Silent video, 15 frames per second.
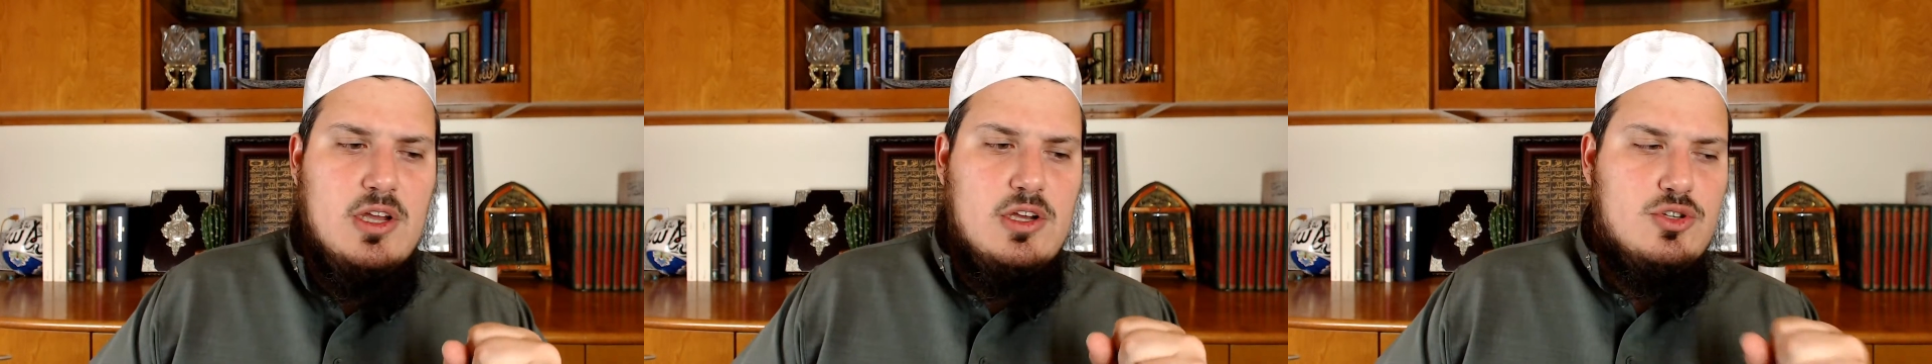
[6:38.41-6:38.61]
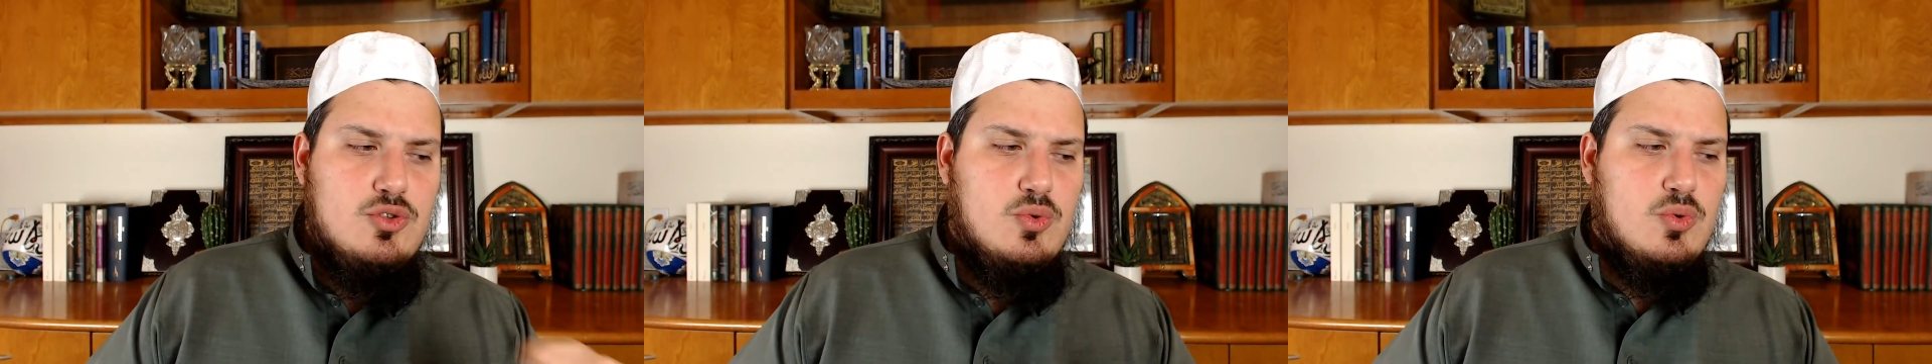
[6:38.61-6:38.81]

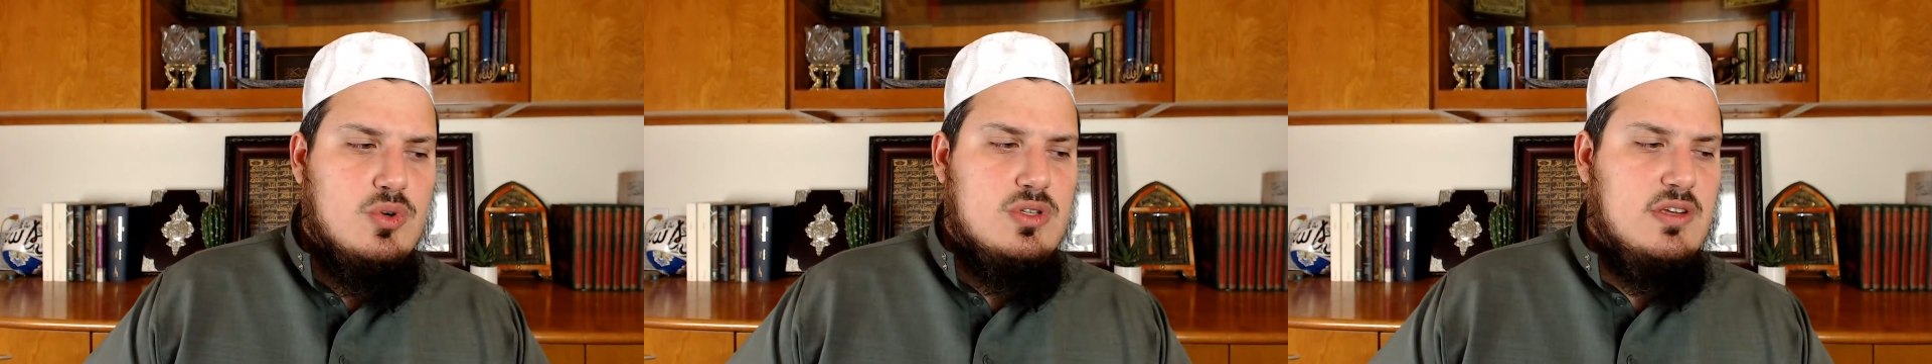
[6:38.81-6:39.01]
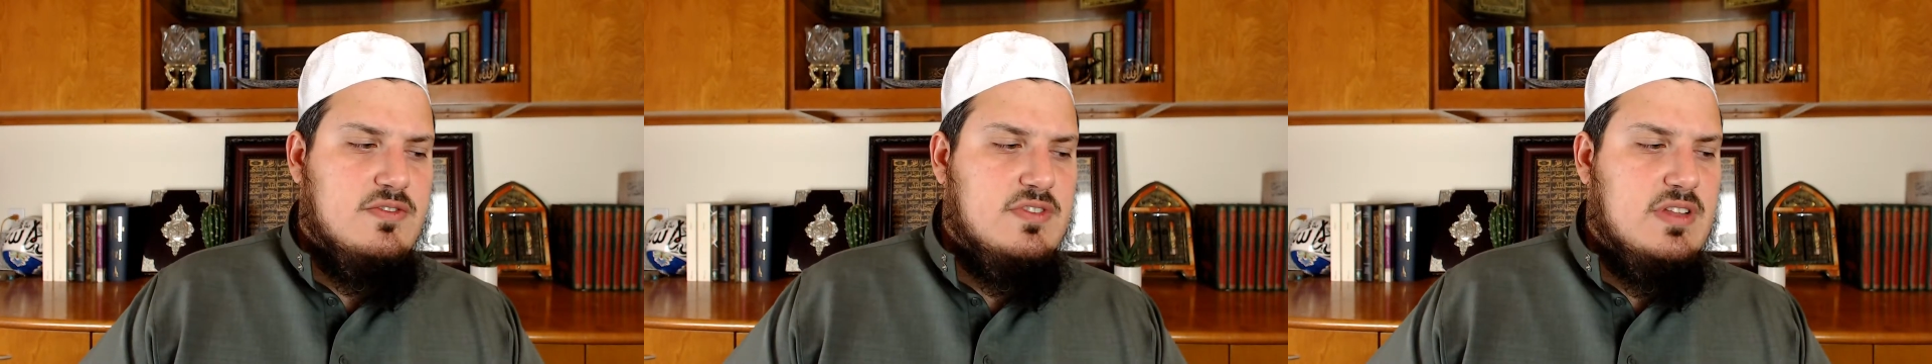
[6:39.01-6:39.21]

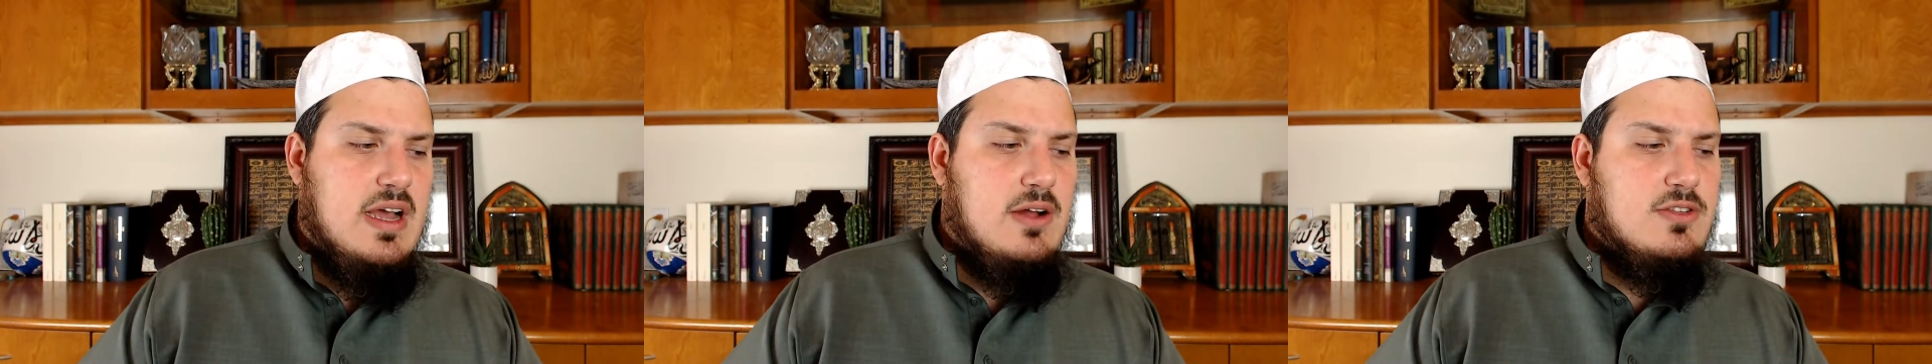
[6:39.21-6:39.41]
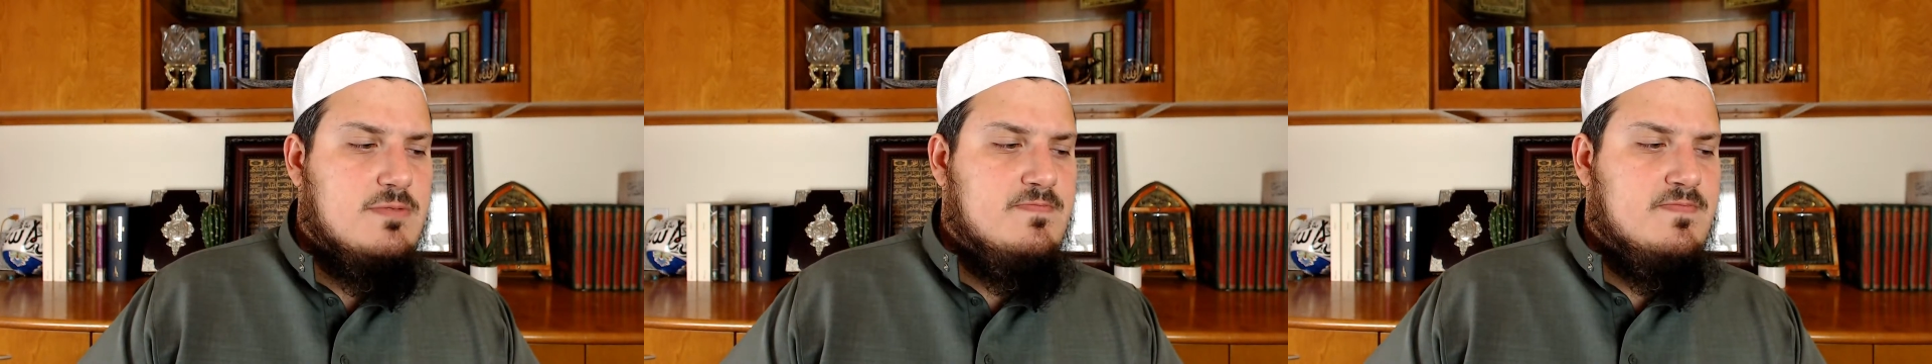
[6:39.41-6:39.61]
source of
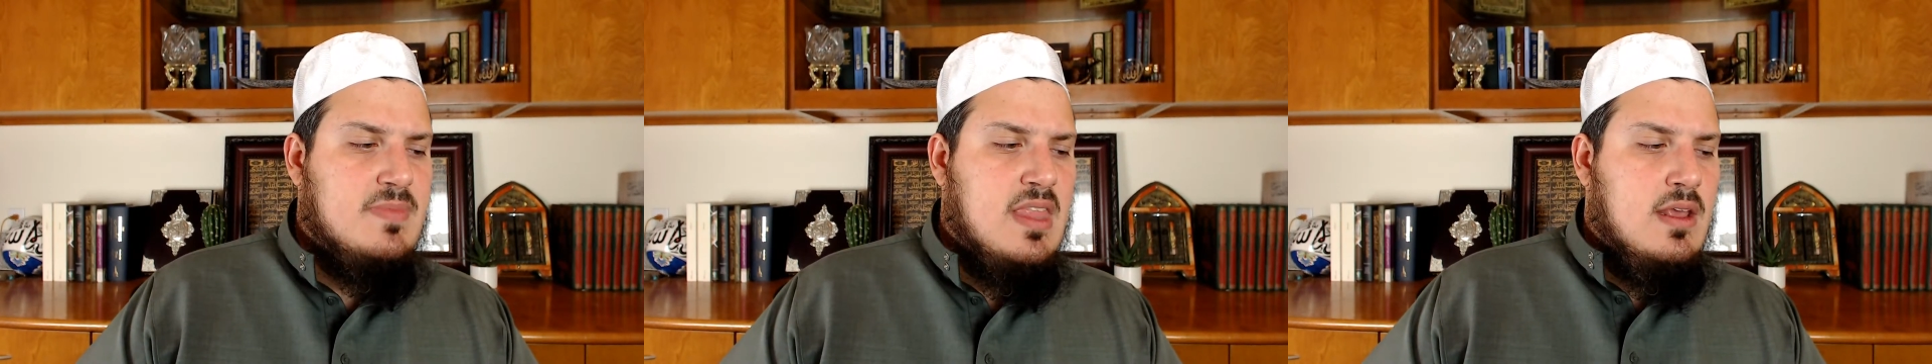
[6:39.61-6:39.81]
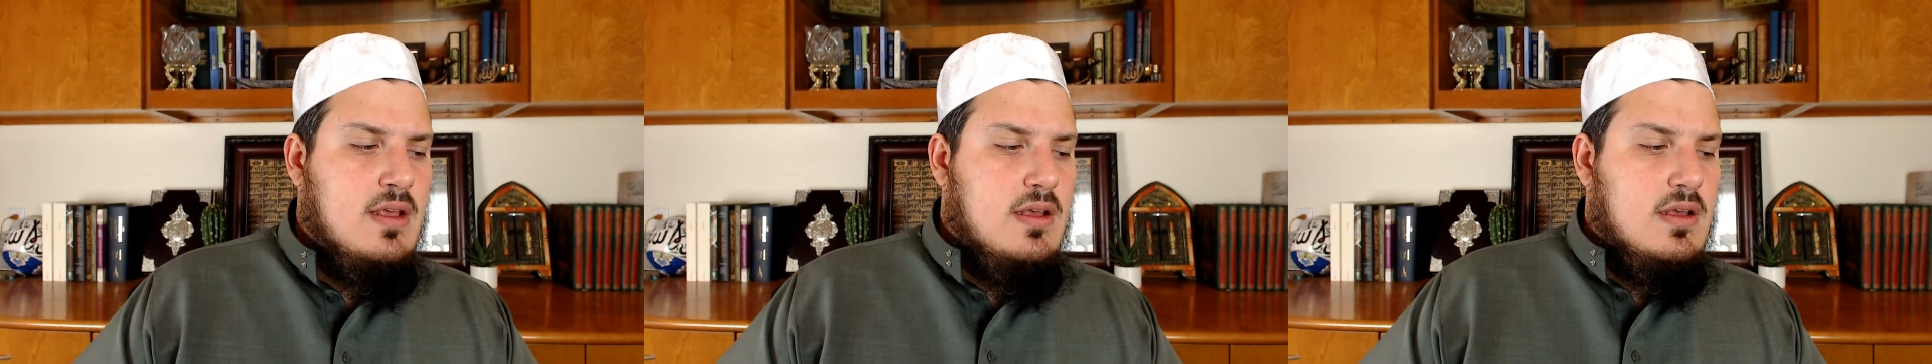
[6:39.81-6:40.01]
doubt.
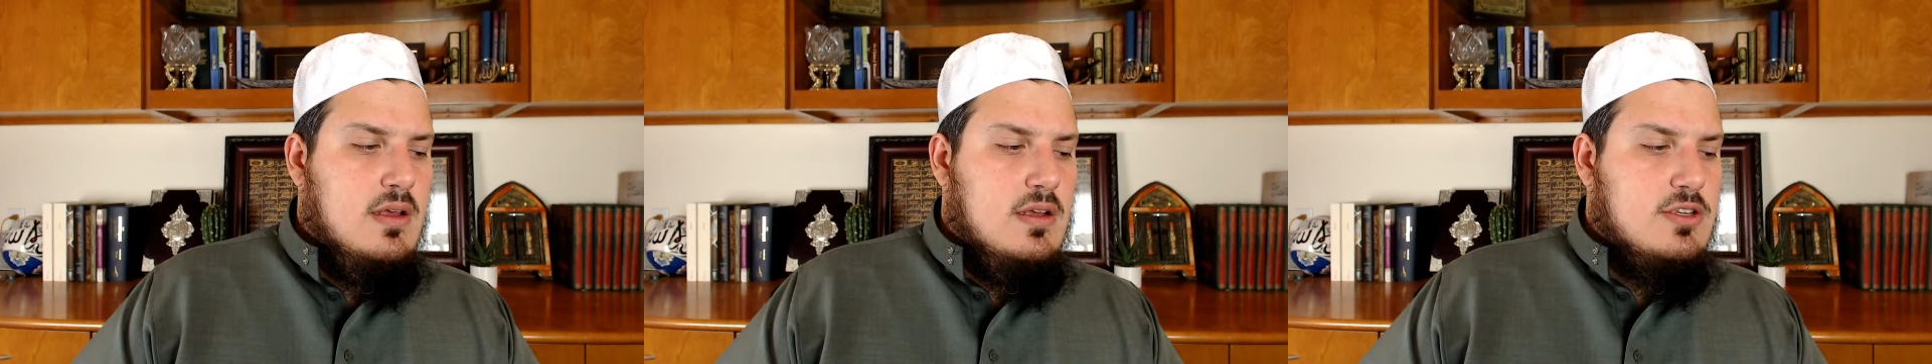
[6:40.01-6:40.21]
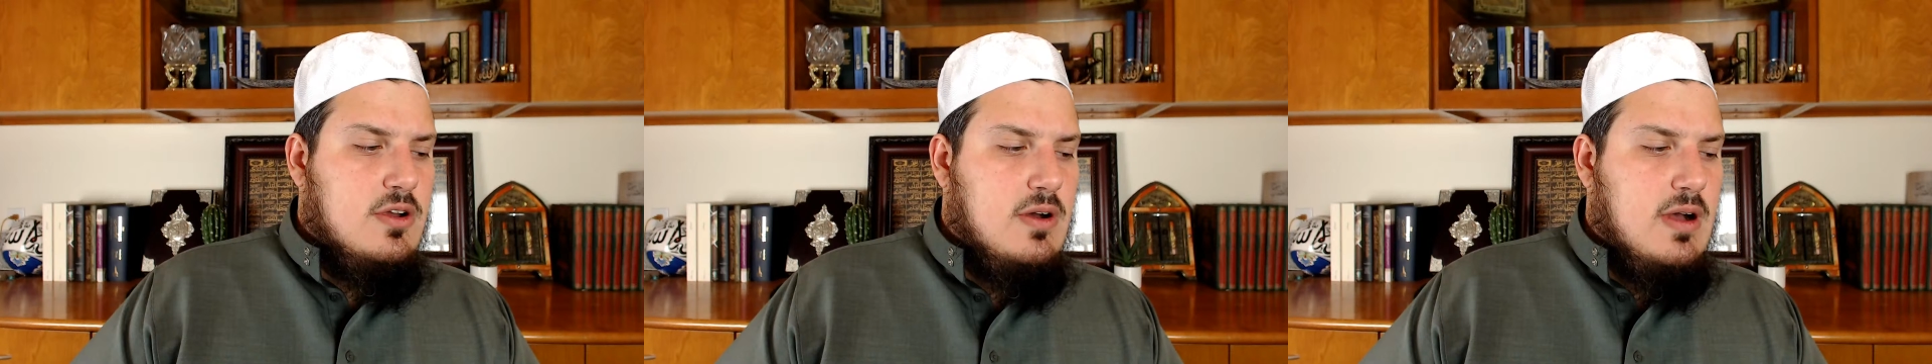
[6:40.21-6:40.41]

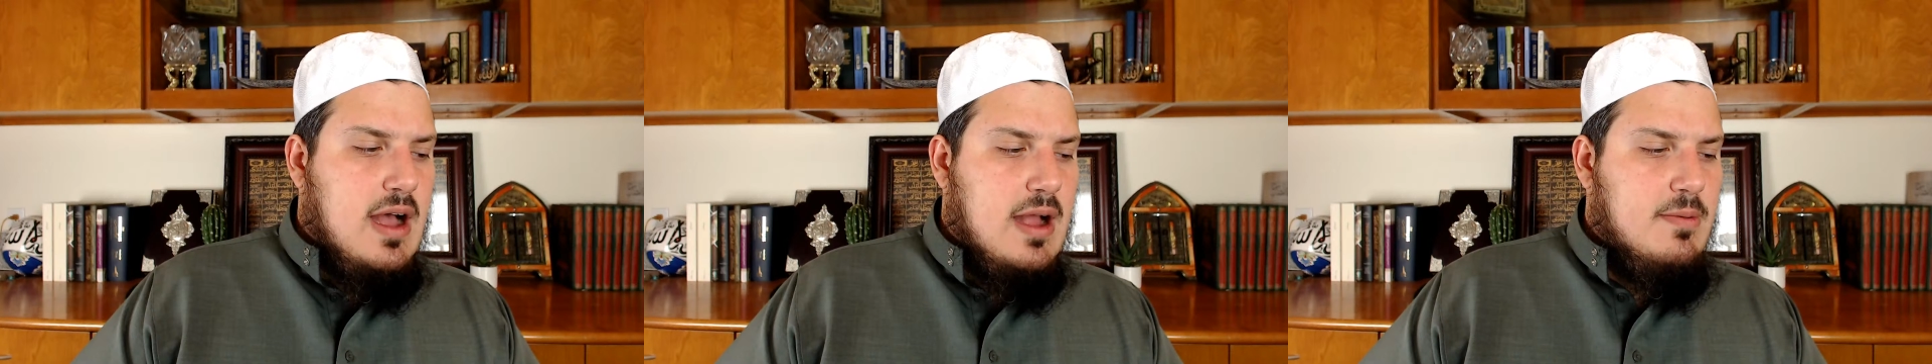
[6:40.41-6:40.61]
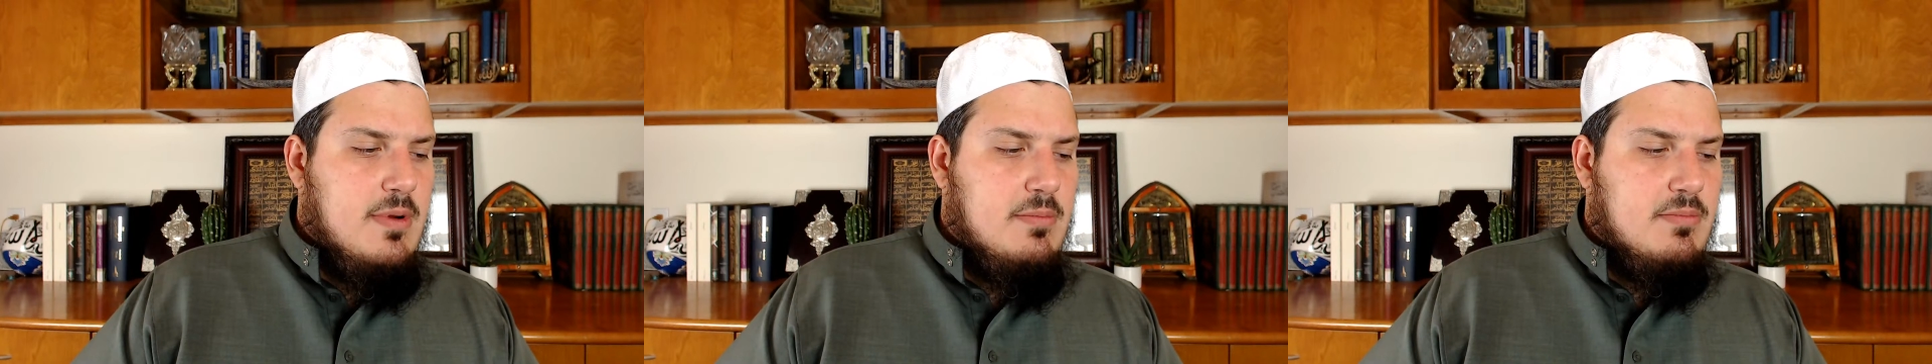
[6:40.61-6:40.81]
So I
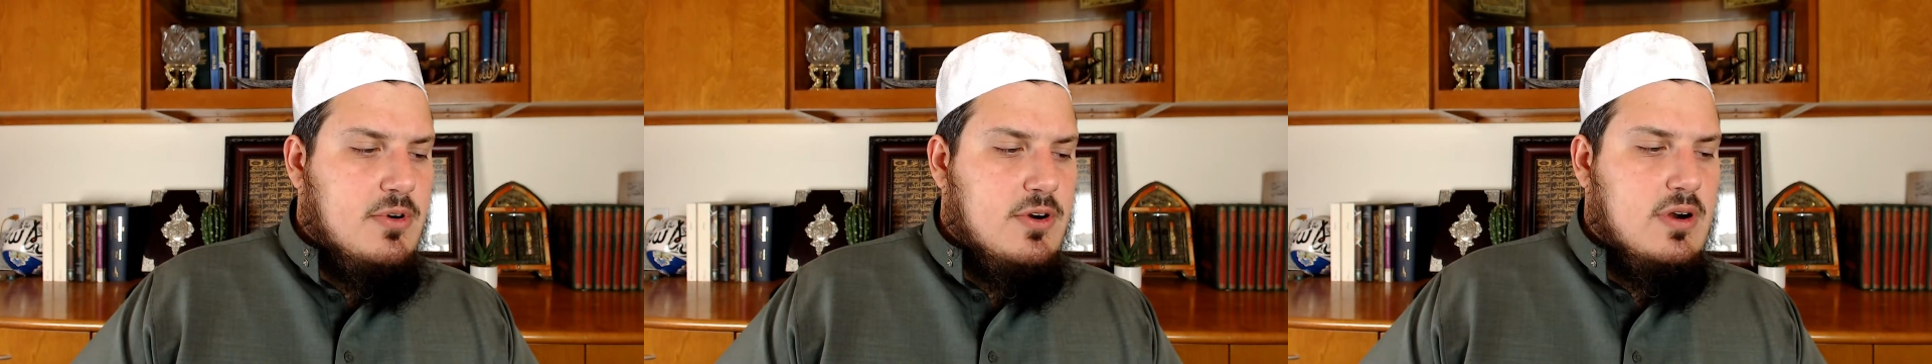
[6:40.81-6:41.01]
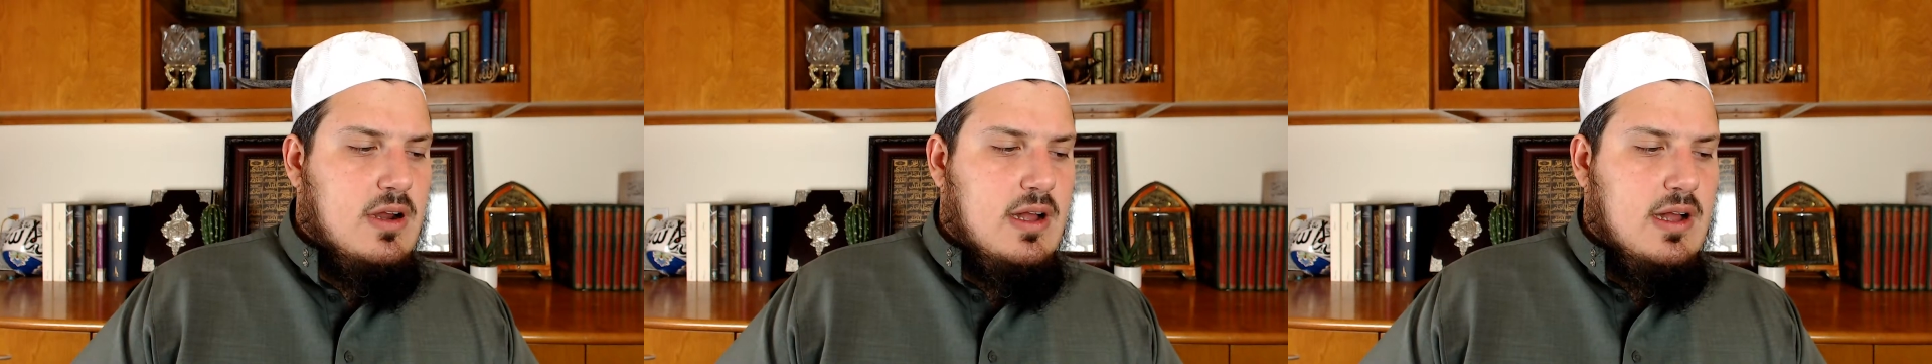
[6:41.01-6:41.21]
remember